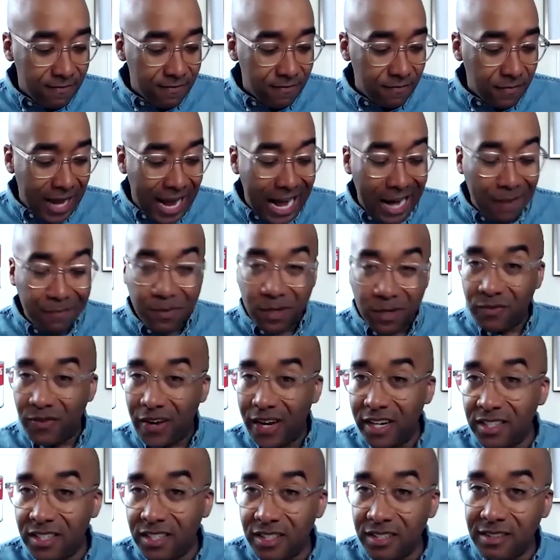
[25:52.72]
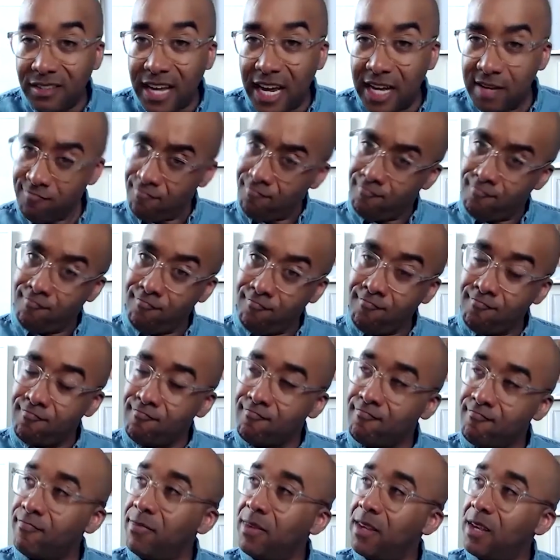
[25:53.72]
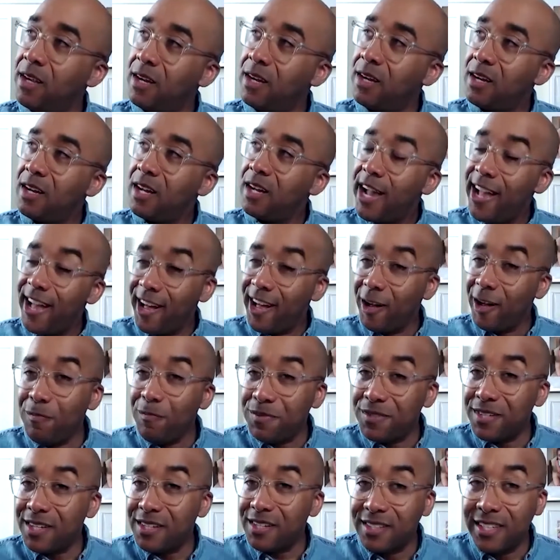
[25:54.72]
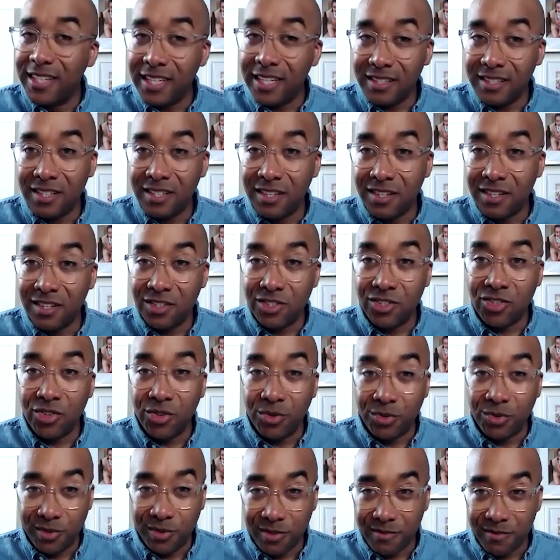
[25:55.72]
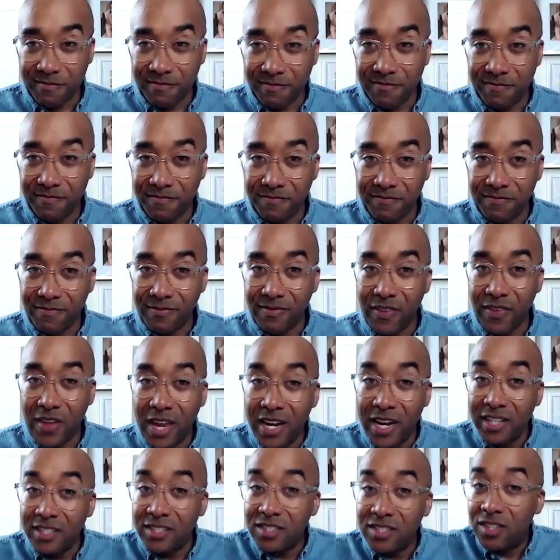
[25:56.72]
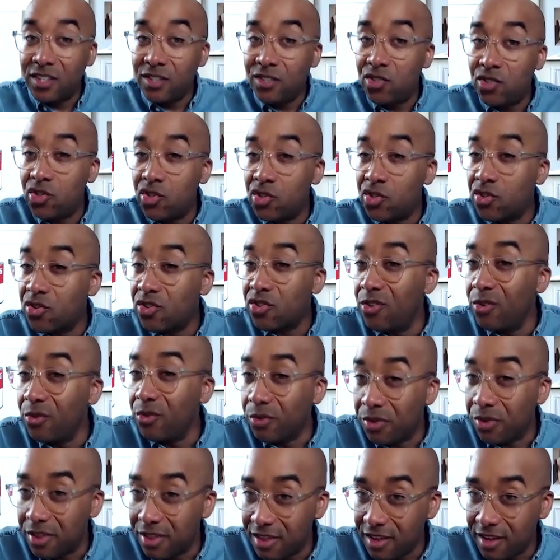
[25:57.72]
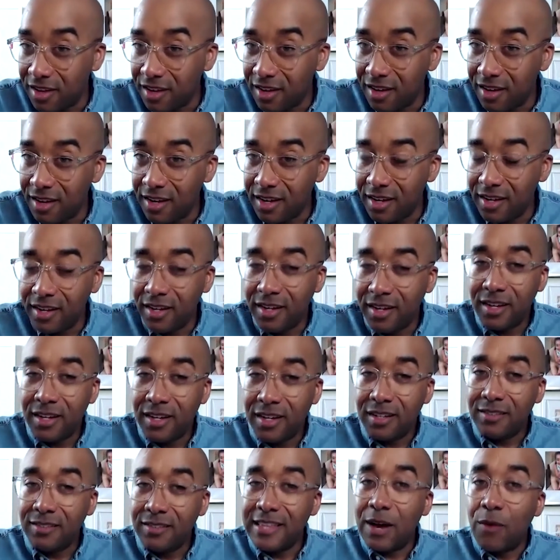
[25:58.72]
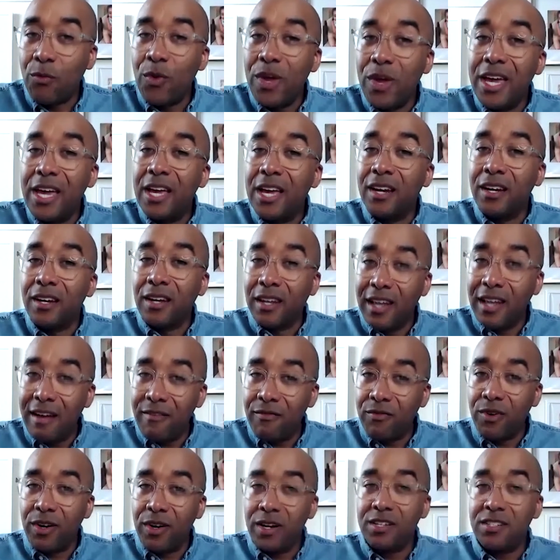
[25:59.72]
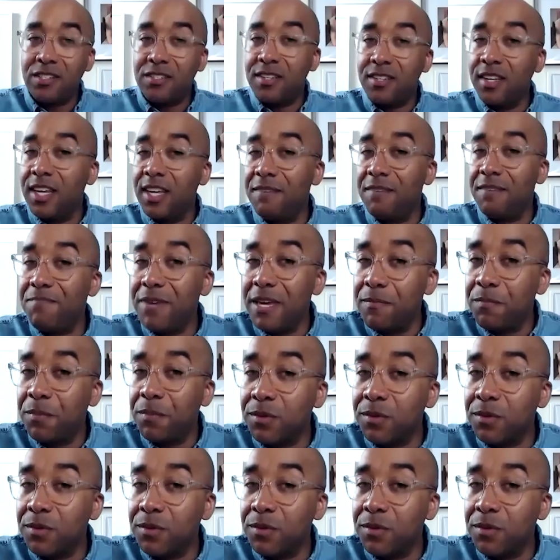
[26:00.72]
observation, that helps us get to the truth. And it's the truth that we can leverage to get people